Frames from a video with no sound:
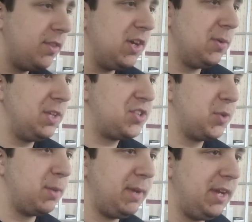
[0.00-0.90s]
The only
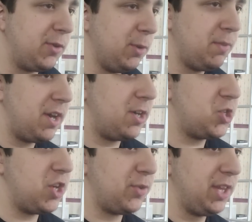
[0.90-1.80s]
two of the main group that are
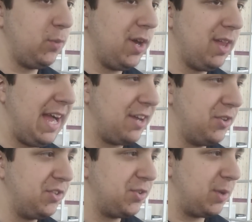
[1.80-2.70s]
generally well
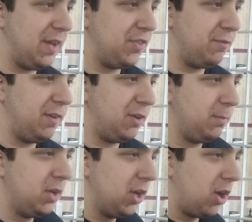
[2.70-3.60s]
actors throughout the
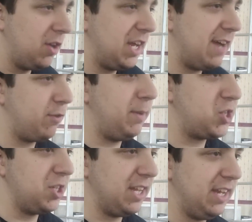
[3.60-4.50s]
film are the
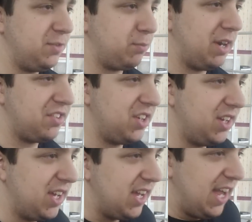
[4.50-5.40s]
aforementioned Lance Preston